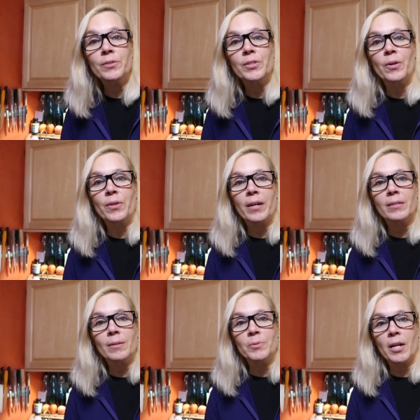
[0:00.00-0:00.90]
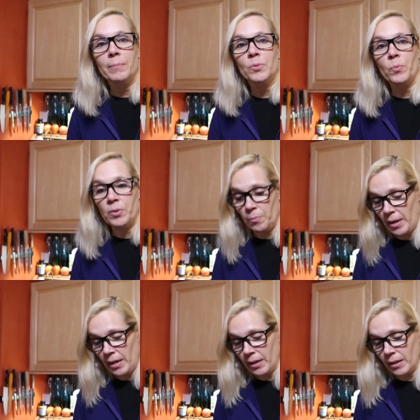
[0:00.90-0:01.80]
You know, like sometimes when you
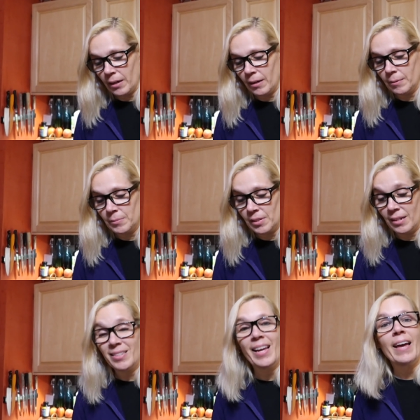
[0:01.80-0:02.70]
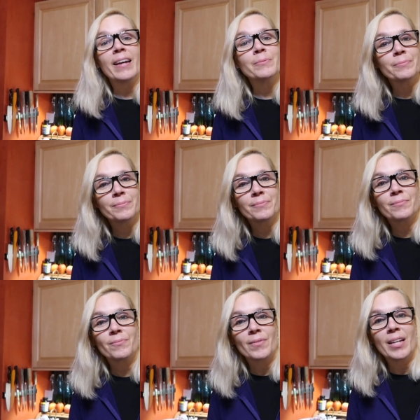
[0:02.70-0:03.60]
make um, seitan,
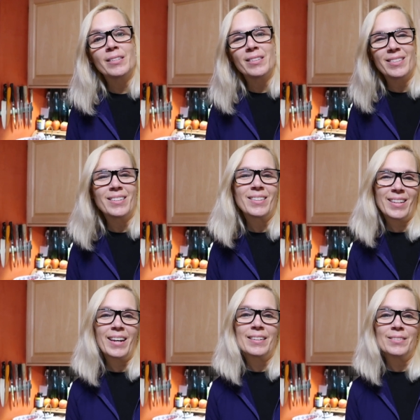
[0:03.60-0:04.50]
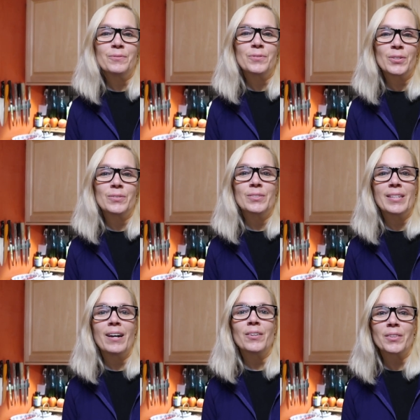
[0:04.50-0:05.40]
it kind of
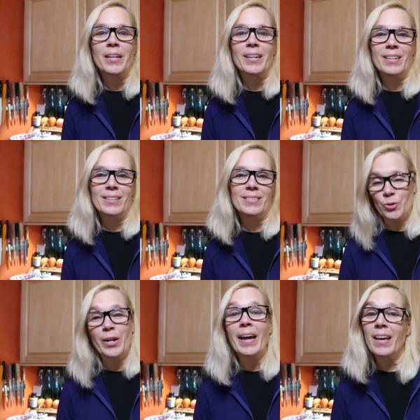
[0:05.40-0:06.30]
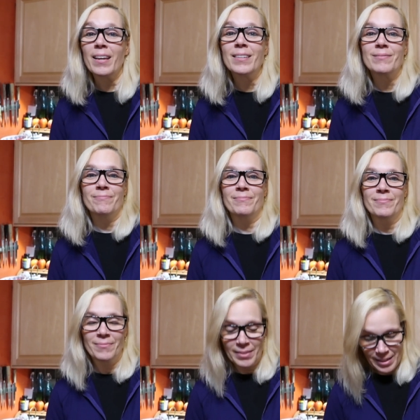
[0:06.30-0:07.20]
turns out like gray.
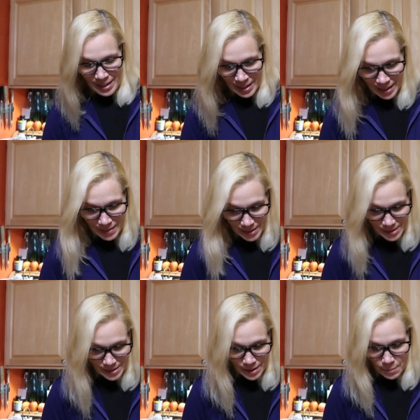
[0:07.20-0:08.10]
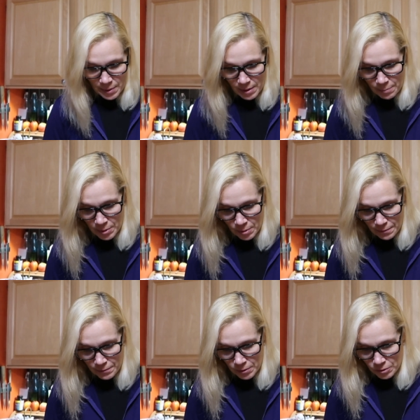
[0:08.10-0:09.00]
This is going to be a
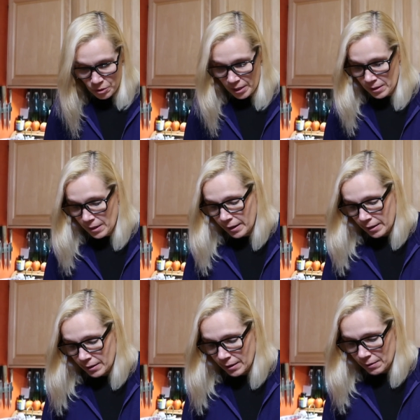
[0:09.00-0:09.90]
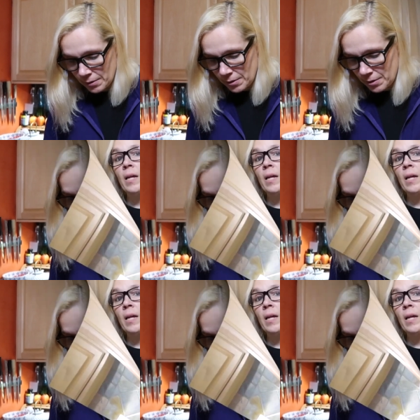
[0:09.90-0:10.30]
beautiful chicken nugget color.